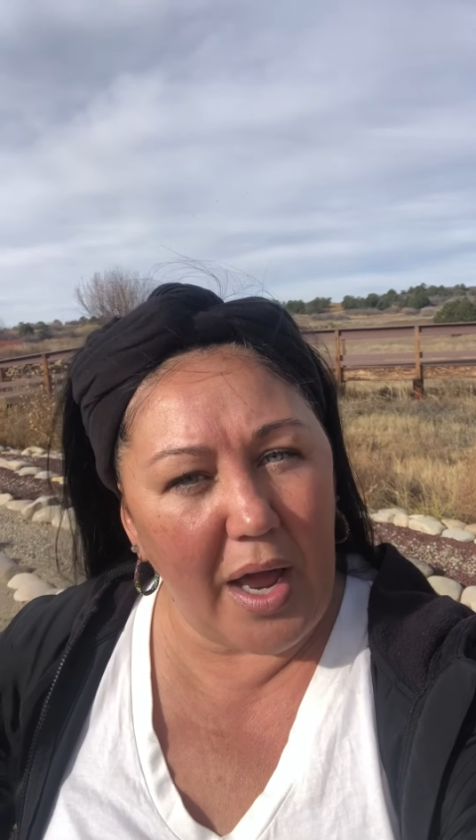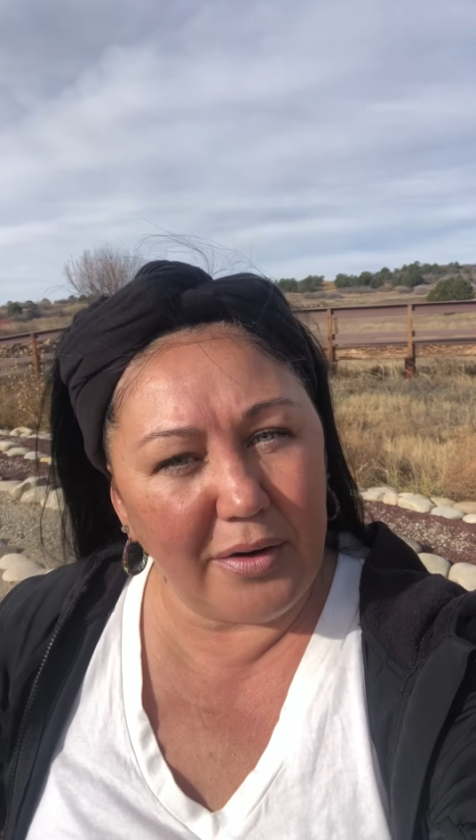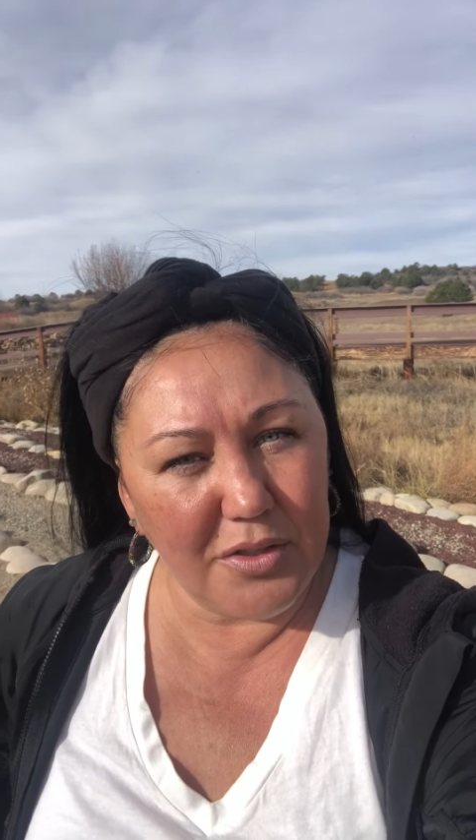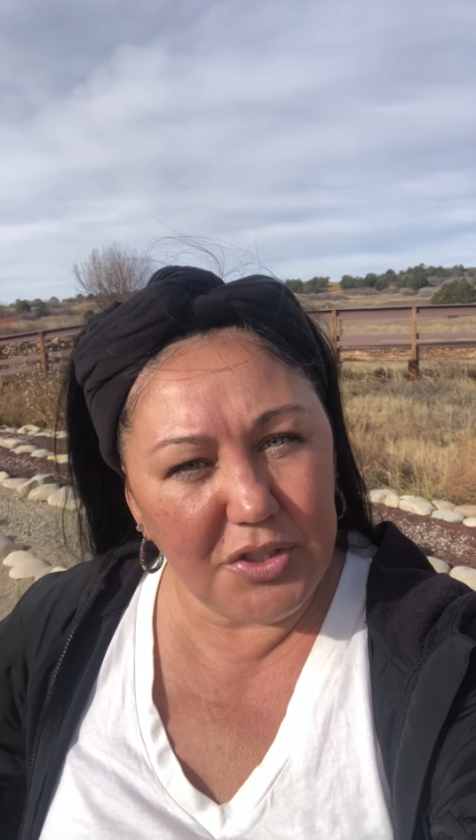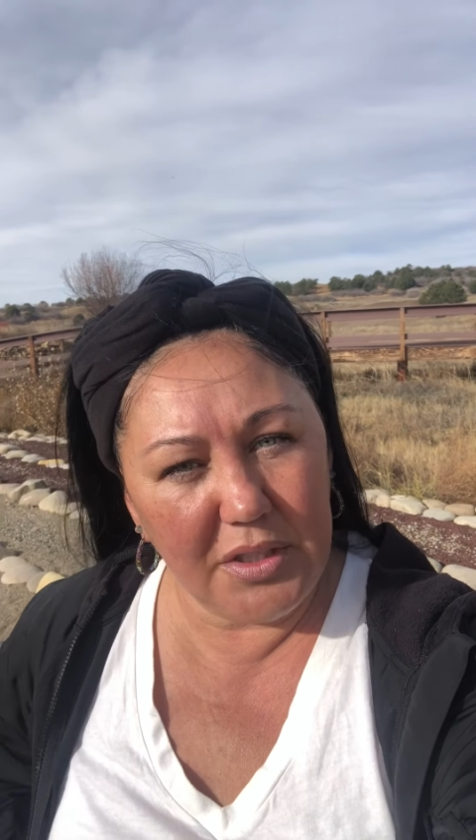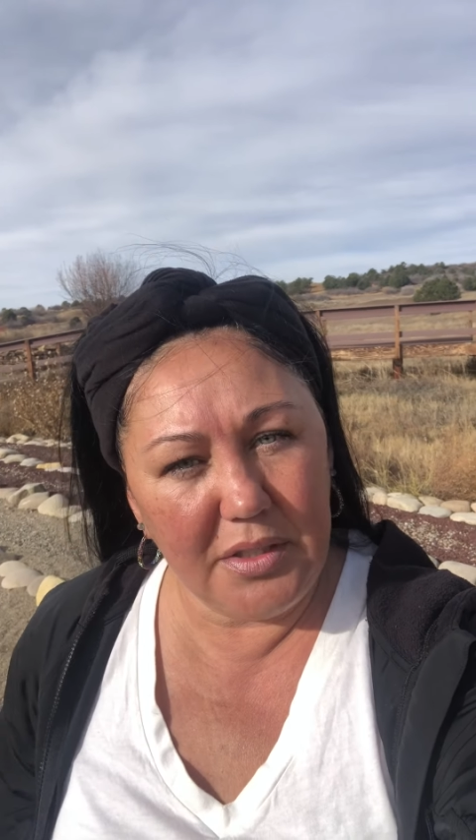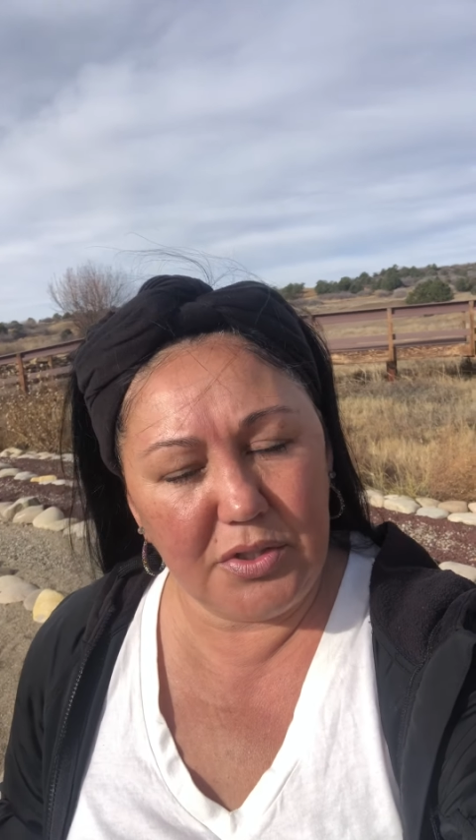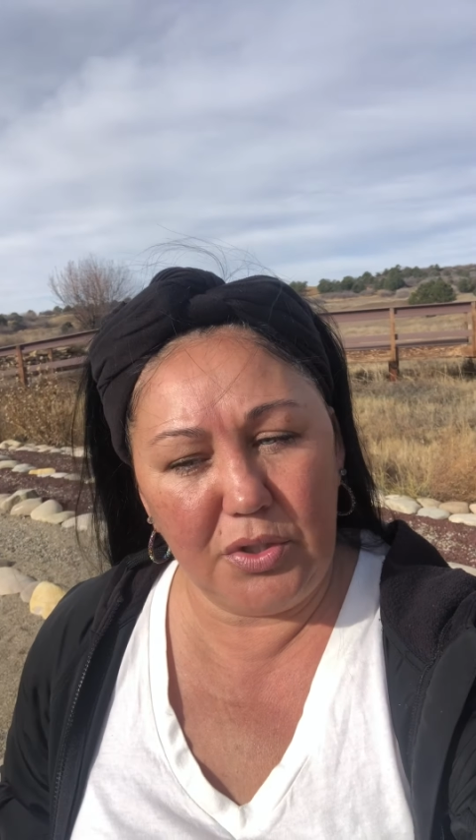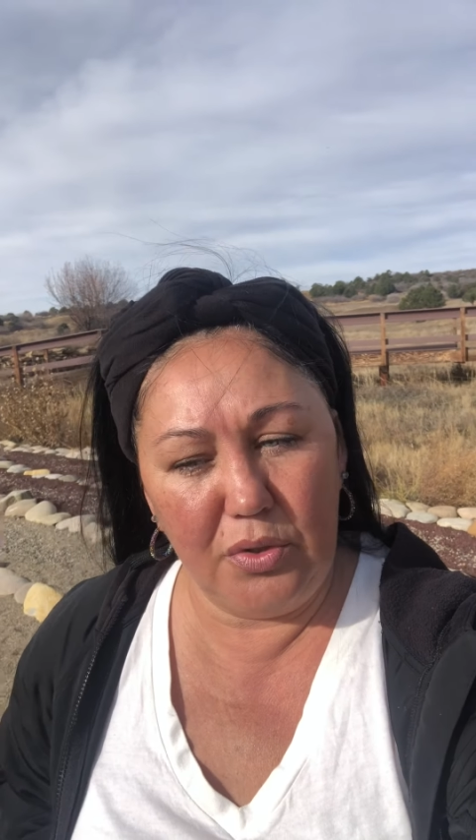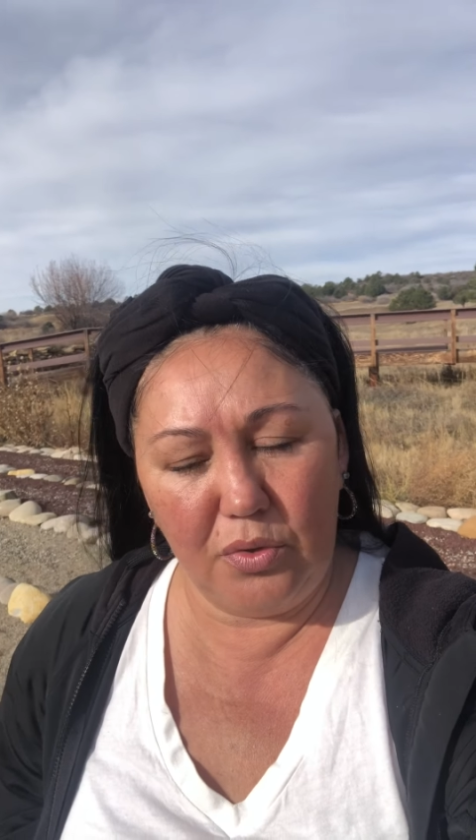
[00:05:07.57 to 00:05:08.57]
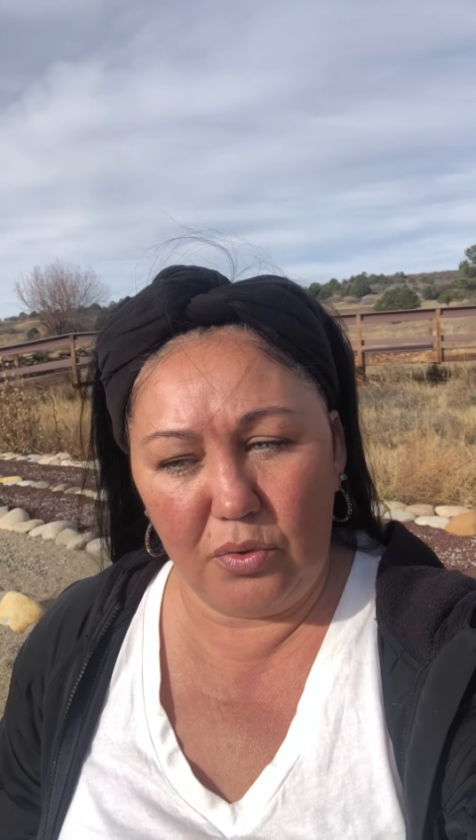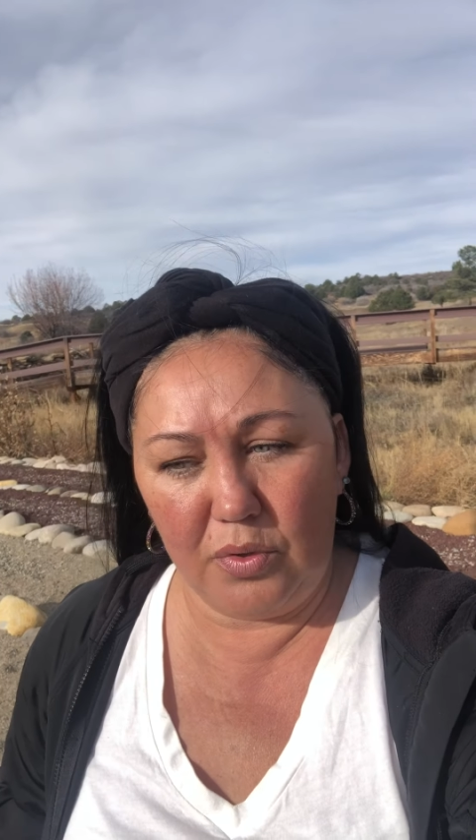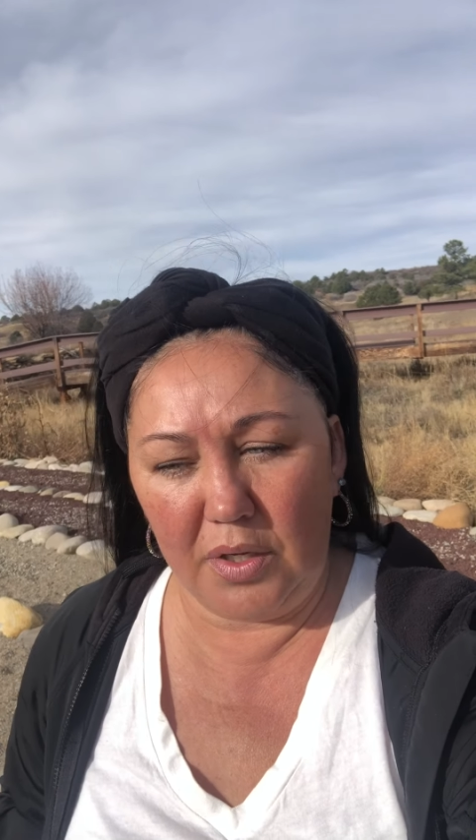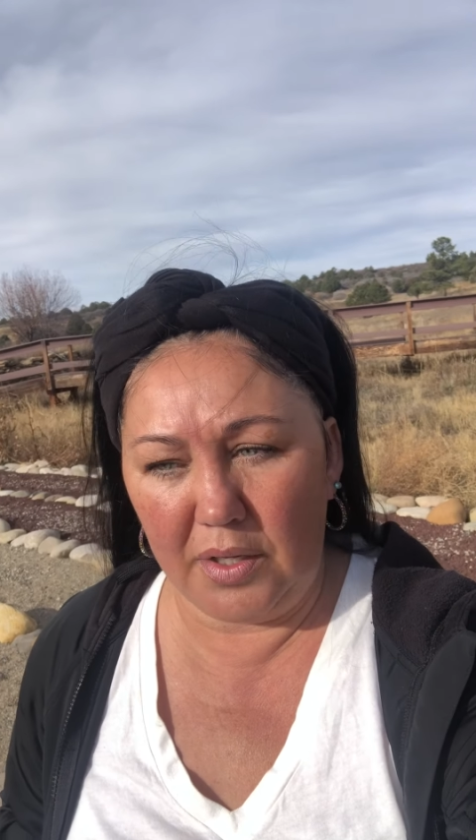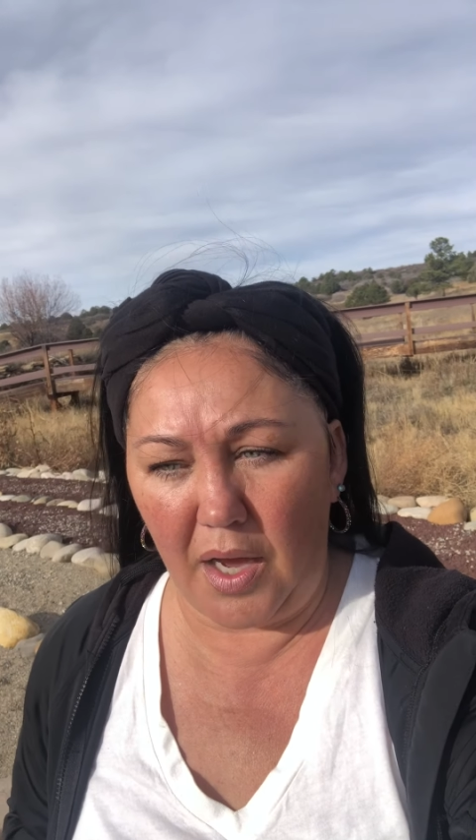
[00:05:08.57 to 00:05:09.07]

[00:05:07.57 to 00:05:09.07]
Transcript: energy to